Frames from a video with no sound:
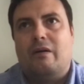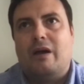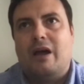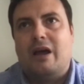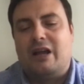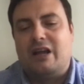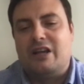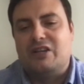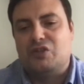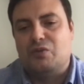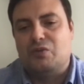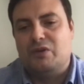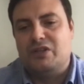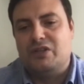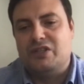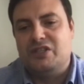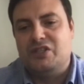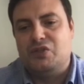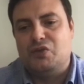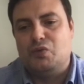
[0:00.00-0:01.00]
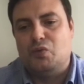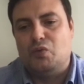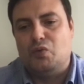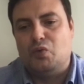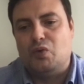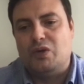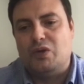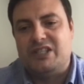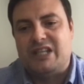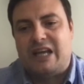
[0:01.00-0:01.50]
customers is
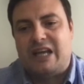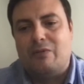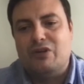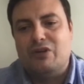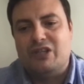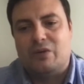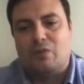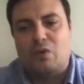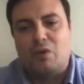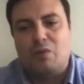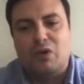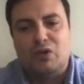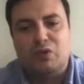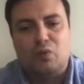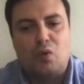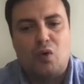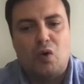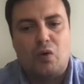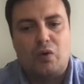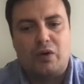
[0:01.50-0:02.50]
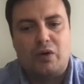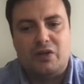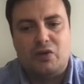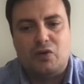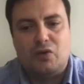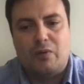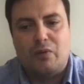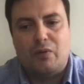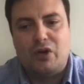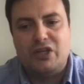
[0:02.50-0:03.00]
to establish a remote work in
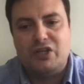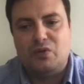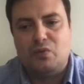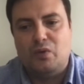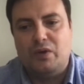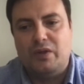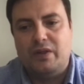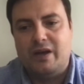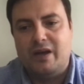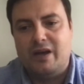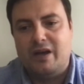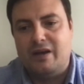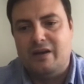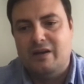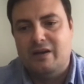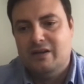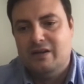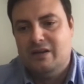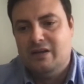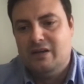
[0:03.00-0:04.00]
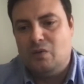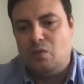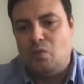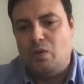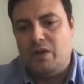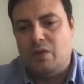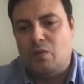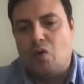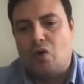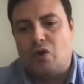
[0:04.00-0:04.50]
collaboration with the
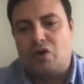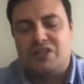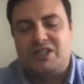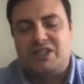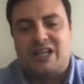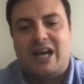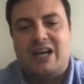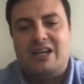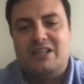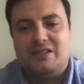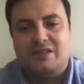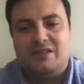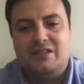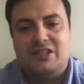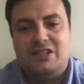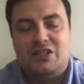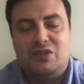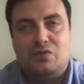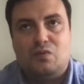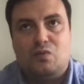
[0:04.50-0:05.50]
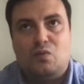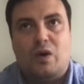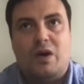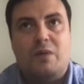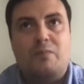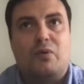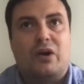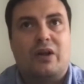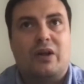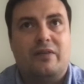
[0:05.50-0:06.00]
work styles. This is
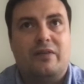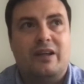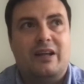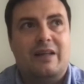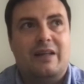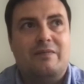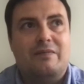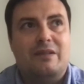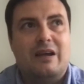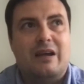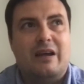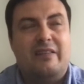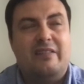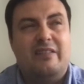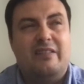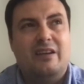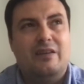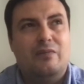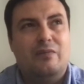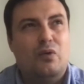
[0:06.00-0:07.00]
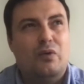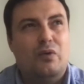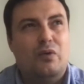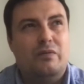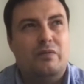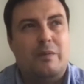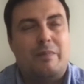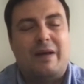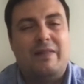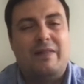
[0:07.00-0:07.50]
one important thing, and I think
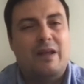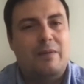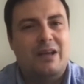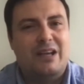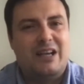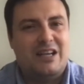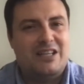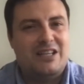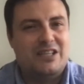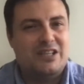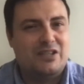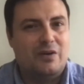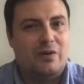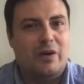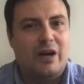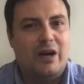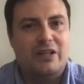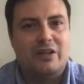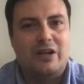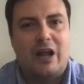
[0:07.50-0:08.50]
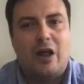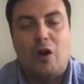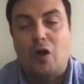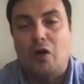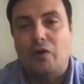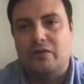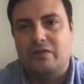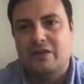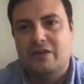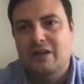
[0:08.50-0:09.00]
the pandemic has accelerated a
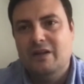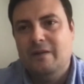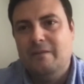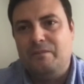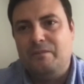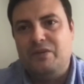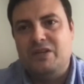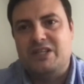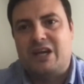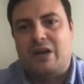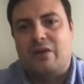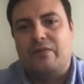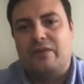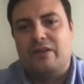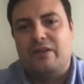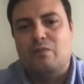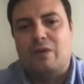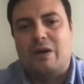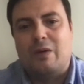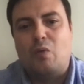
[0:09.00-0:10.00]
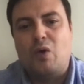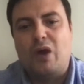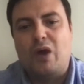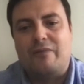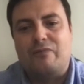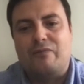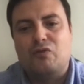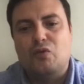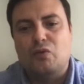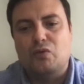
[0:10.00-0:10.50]
lot this kind of thing, but we
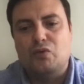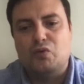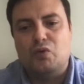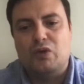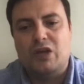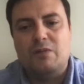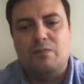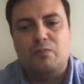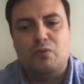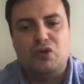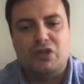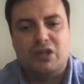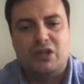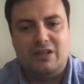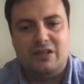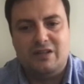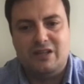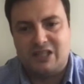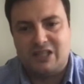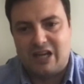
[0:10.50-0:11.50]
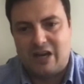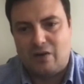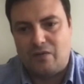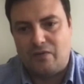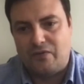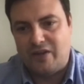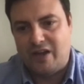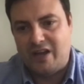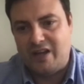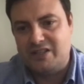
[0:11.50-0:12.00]
have to keep pushing in these kind
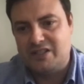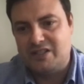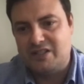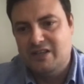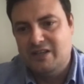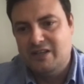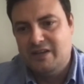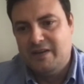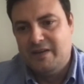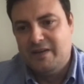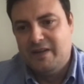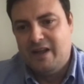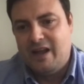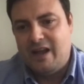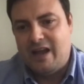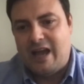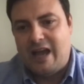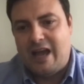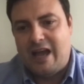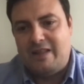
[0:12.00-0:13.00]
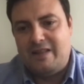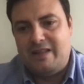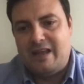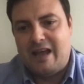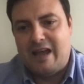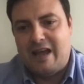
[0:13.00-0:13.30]
of things. And